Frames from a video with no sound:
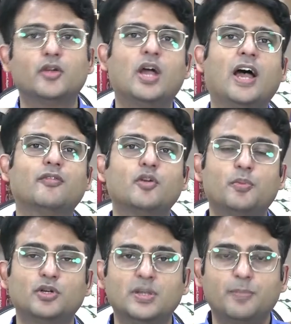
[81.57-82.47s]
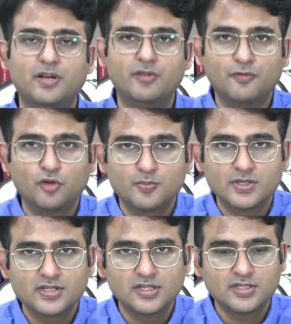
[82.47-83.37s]
you have to put the pelvic floor
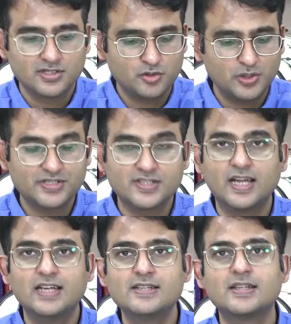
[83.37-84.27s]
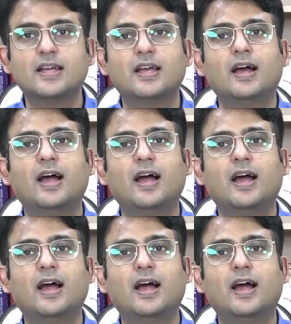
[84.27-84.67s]
muscles to exercise.